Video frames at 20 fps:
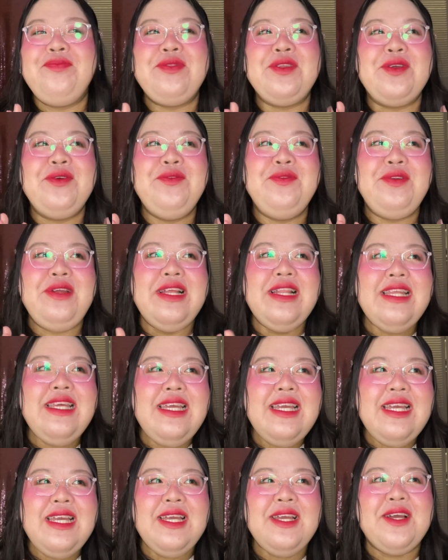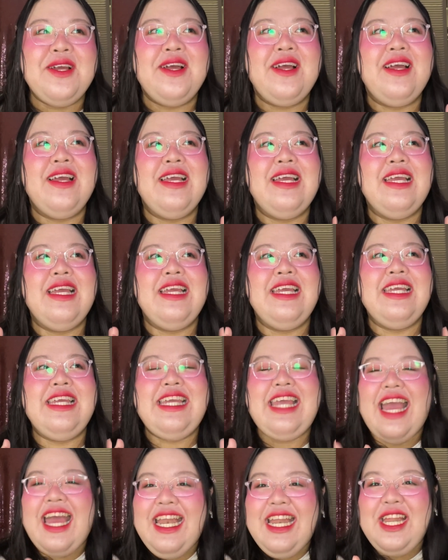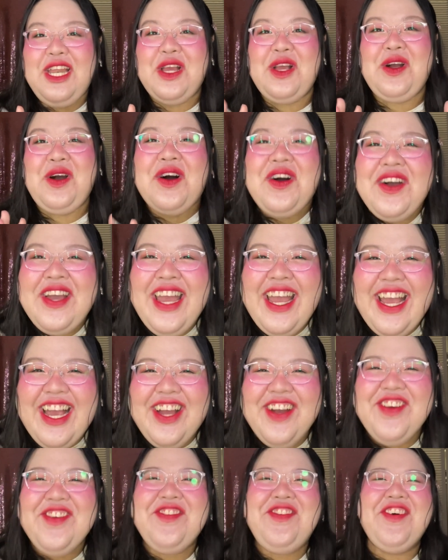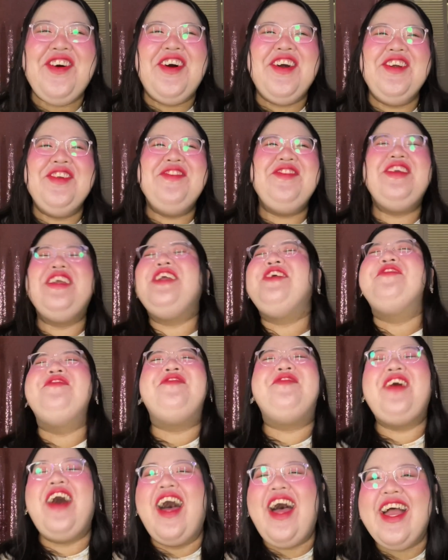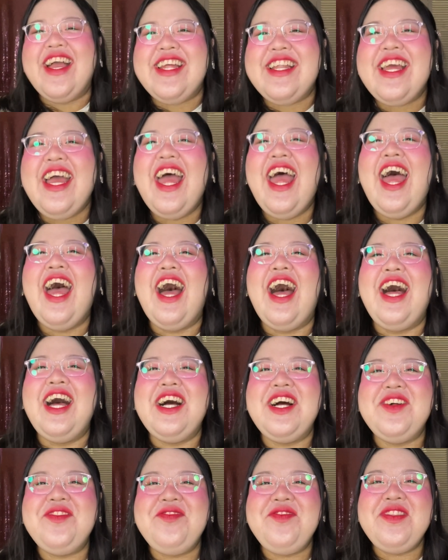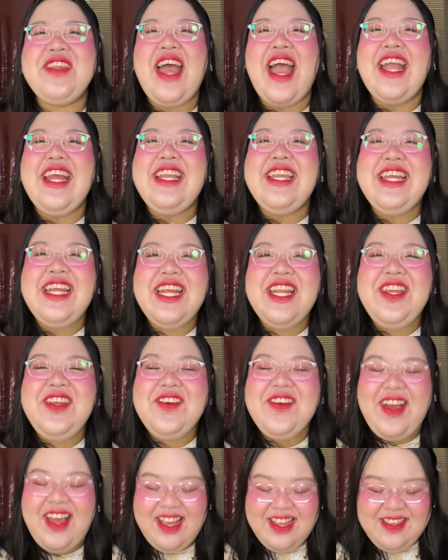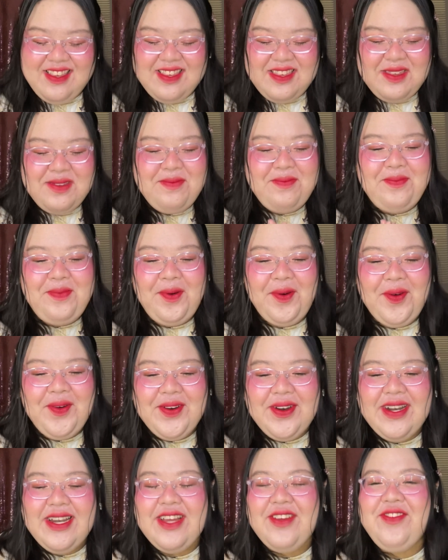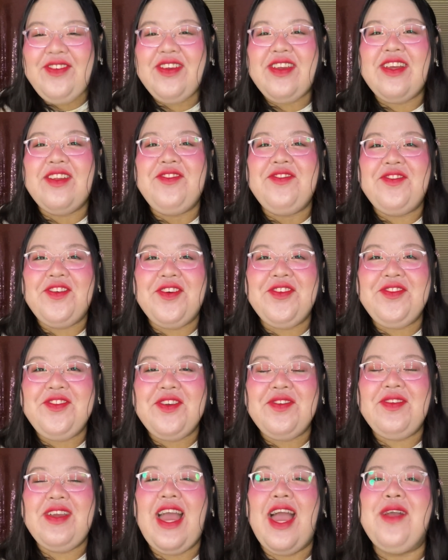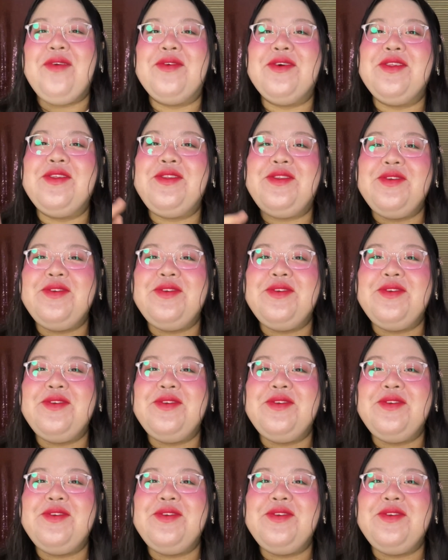really get it going for me, but I need you guys' support. If you can vote for me, I will